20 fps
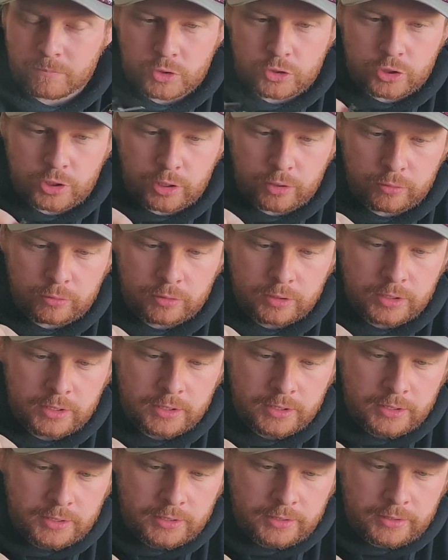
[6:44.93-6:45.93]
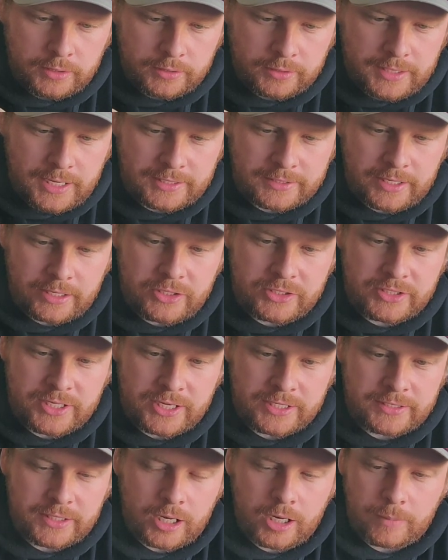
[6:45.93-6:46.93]
So that's how you
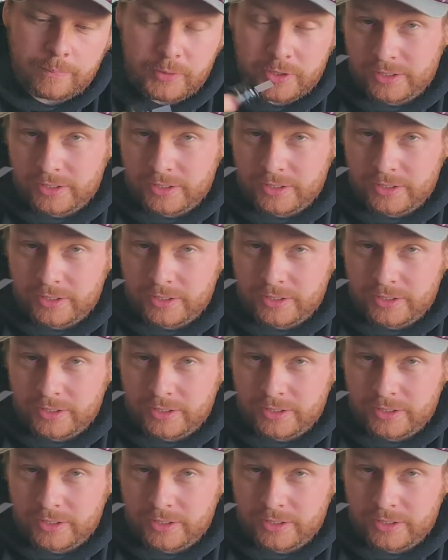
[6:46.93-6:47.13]
set it up.